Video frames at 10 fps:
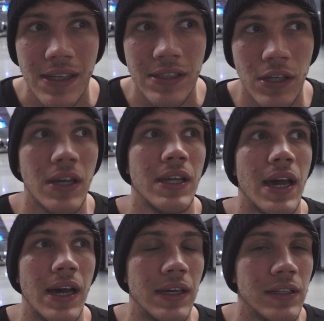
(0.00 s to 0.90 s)
So
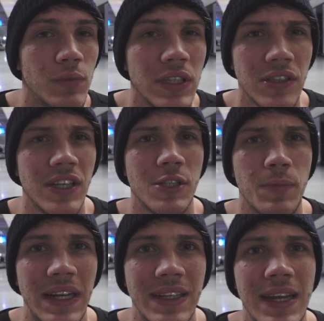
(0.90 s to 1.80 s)
yeah, please don't
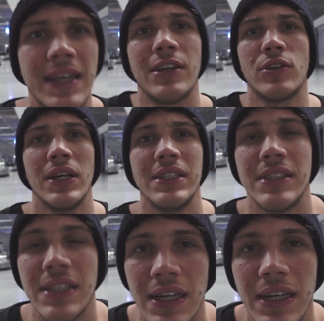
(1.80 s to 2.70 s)
expect any
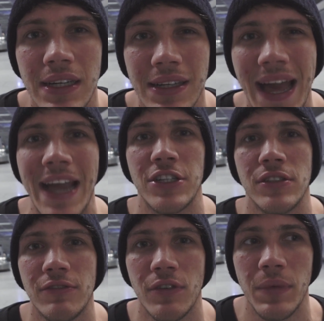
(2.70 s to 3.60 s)
crazy
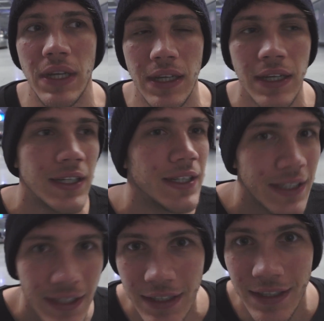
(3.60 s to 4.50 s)
action from me
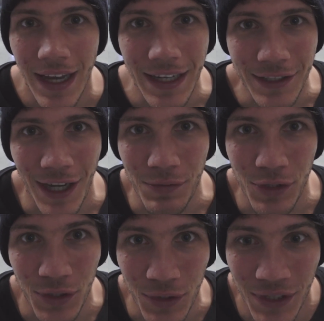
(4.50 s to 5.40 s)
anytime
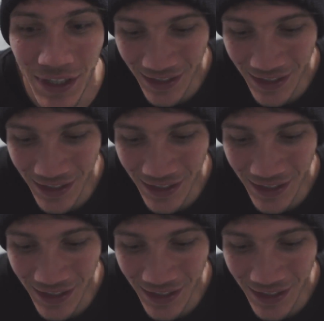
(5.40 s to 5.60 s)
soon.